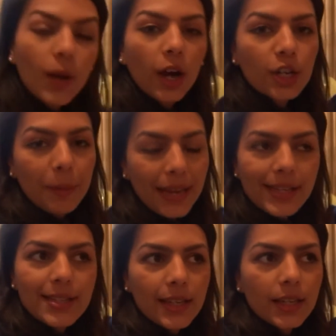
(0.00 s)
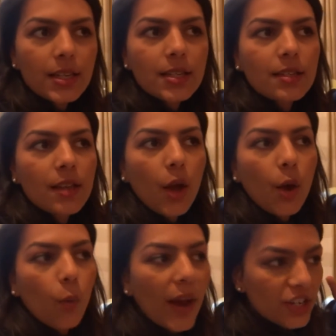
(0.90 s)
large pizzas,
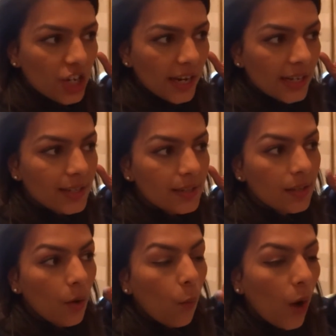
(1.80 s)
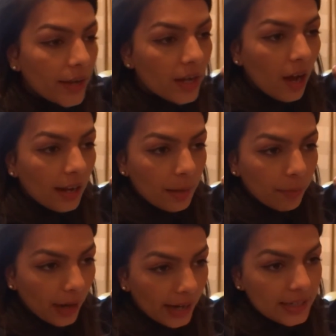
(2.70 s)
wedges, one
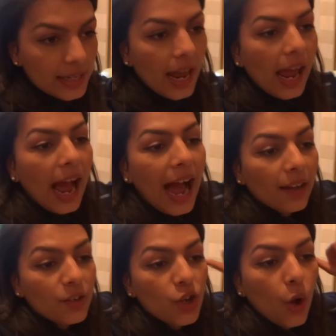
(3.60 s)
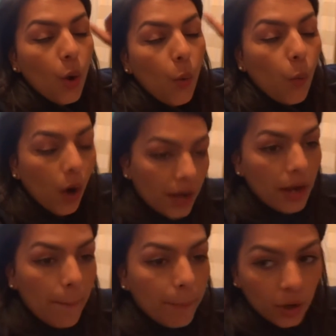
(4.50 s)
garlic bread, and
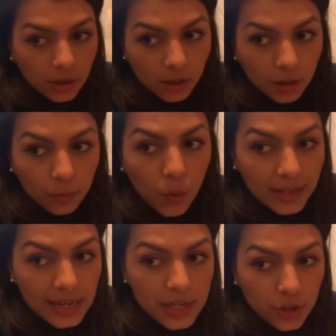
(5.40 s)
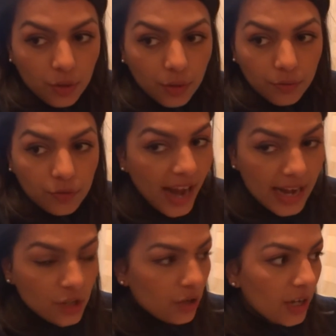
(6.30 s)
one litre of
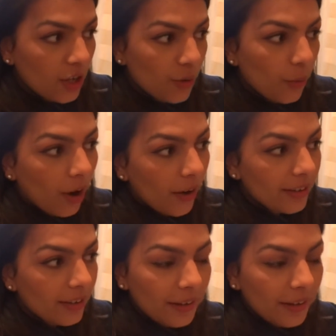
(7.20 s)
any drink you want.